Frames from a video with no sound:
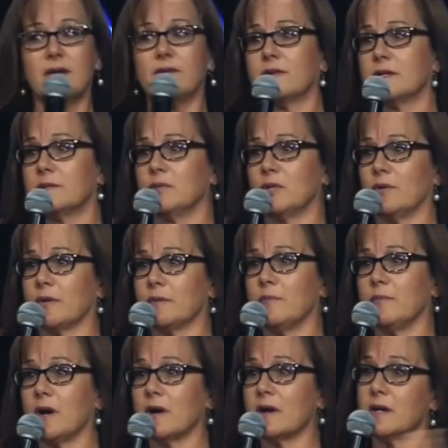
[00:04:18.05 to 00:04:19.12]
had blown
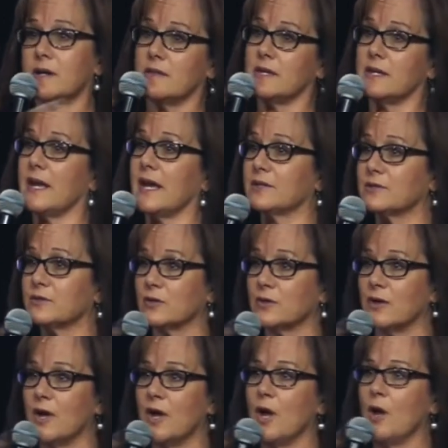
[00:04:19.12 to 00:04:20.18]
apart in the natural,
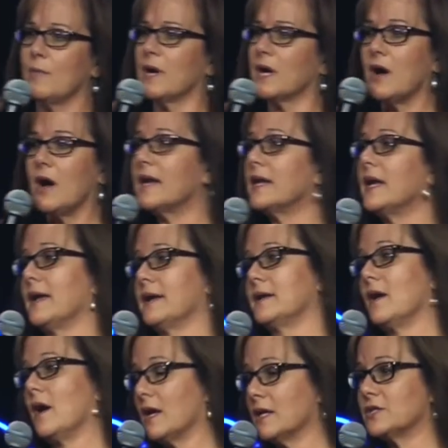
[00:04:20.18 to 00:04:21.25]
but God had
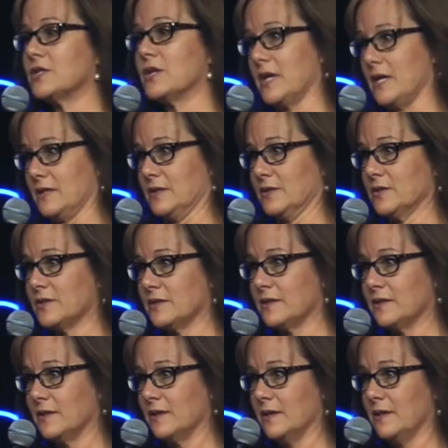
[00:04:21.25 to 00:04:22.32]
not changed.
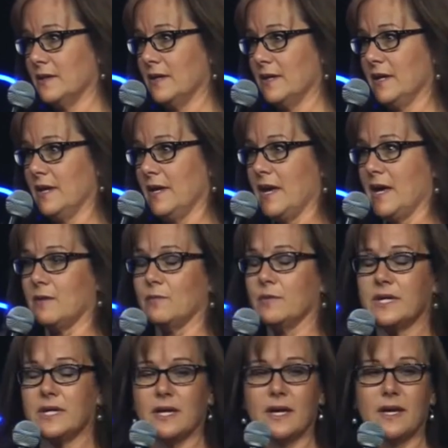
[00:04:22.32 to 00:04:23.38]
And we
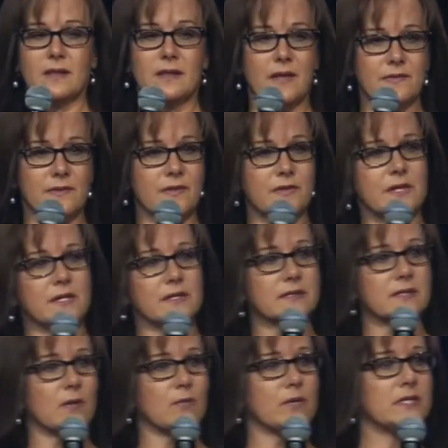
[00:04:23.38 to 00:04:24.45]
can't let the things
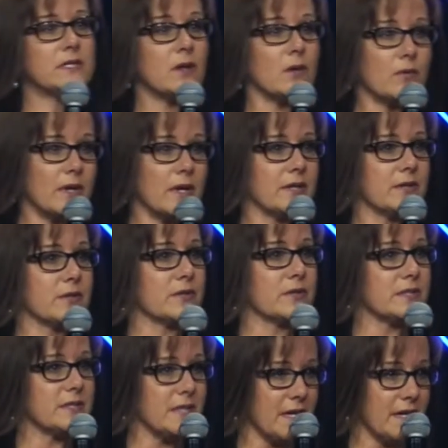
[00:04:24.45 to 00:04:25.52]
that we don't
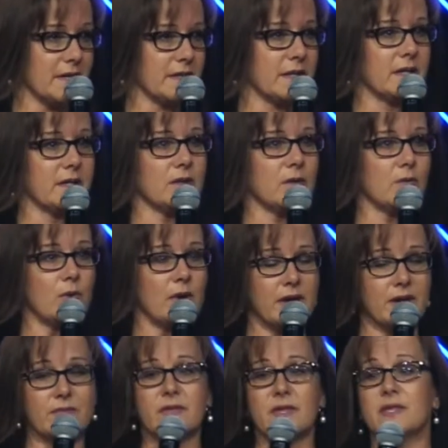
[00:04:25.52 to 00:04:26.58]
understand get in the way
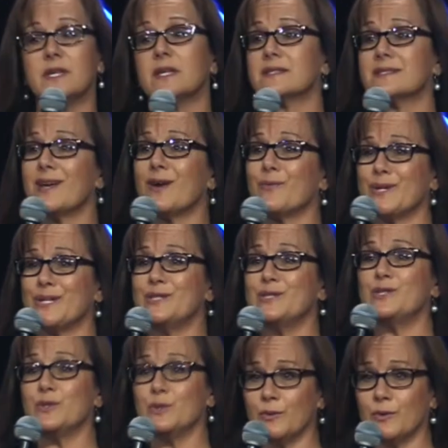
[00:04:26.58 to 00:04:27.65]
of the things that we
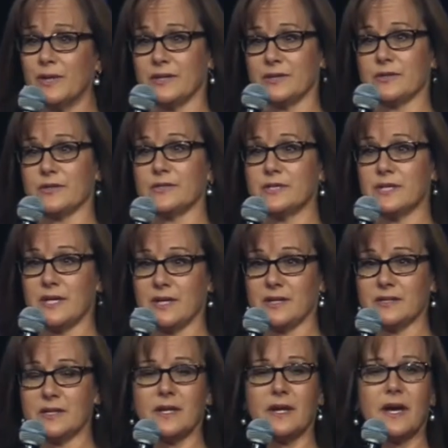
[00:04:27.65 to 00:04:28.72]
do
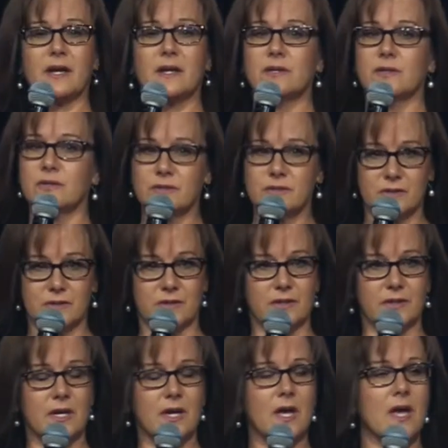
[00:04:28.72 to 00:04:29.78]
understand. And I
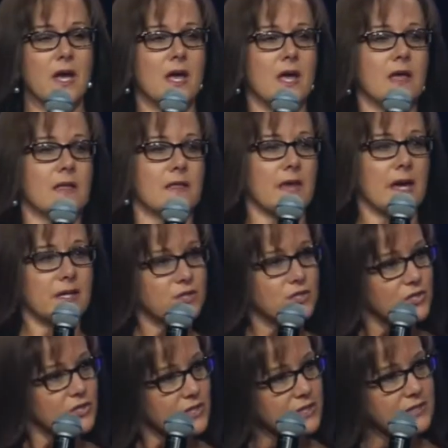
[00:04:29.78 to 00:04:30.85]
understood that
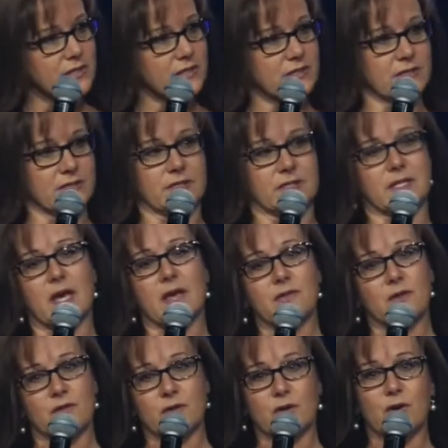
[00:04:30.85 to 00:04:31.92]
Jesus' death
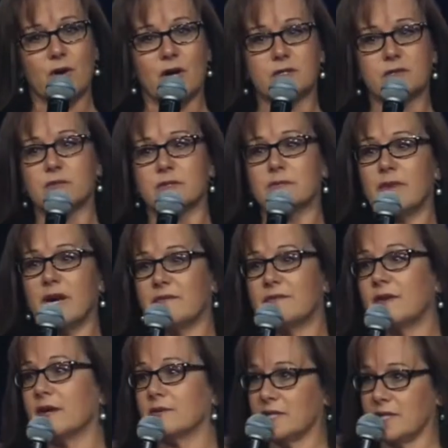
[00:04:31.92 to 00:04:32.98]
on the cross was my
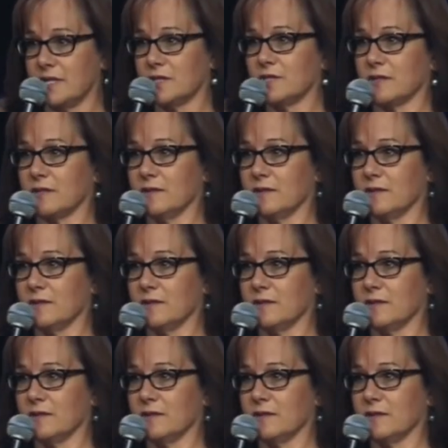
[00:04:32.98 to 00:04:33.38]
foundation